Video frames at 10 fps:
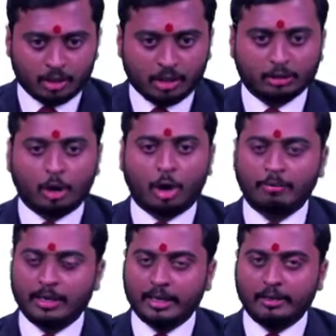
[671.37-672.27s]

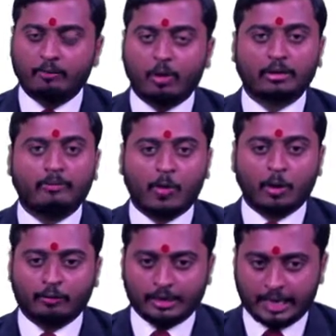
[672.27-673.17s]
Normally for the
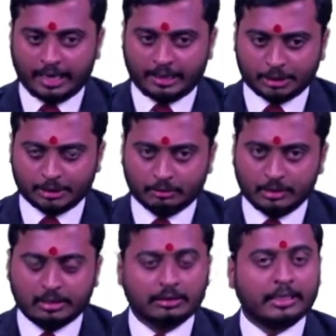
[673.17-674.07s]
forward direction,
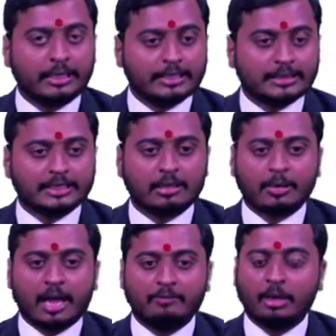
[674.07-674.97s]
the DC
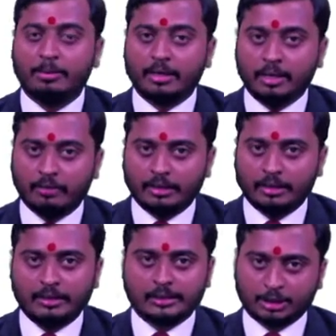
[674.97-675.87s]
supply will be given
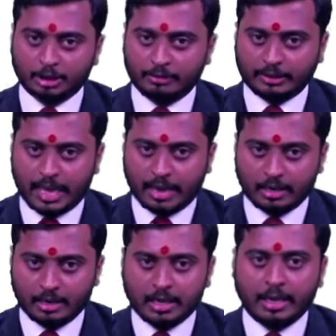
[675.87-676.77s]
in such a way that
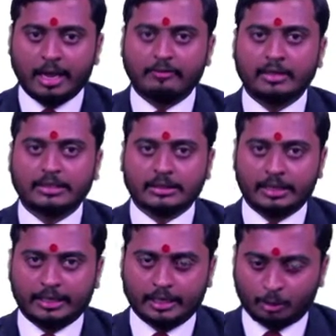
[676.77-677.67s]
A1 is
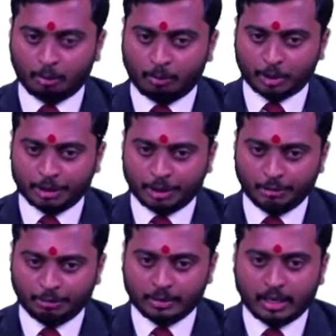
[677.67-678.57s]
connected to positive
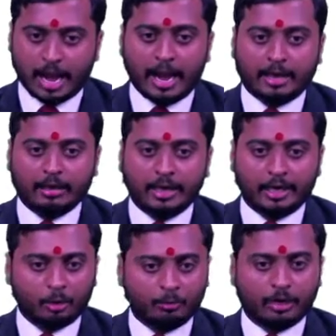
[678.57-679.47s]
and
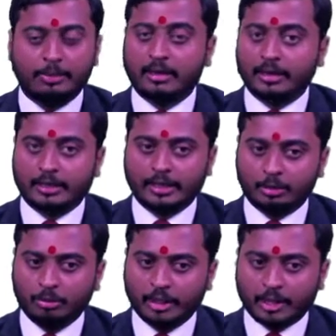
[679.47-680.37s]
A2 will be connected
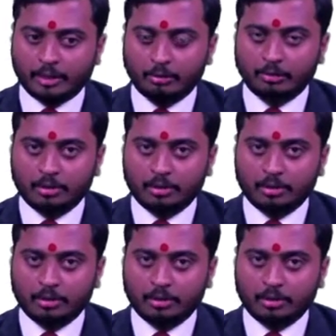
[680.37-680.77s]
to negative.